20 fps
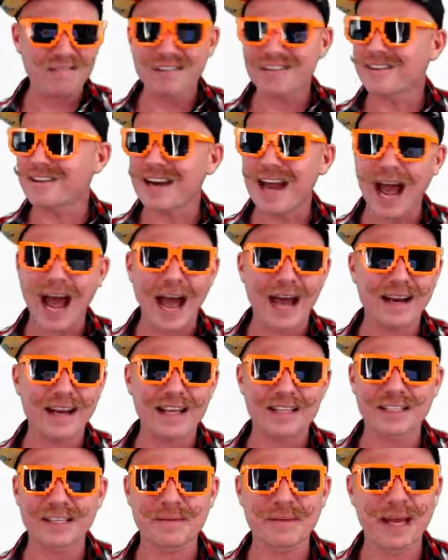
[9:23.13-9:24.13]
You can
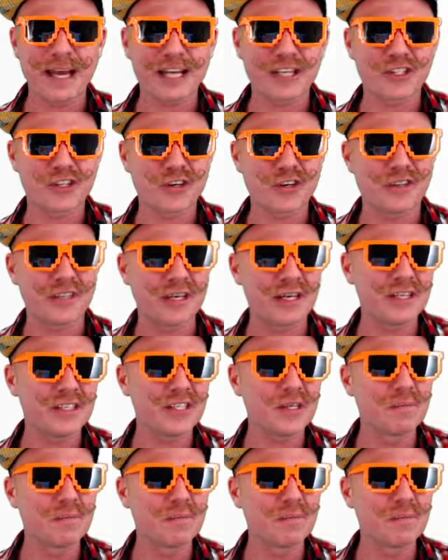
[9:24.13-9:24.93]
add some extra things.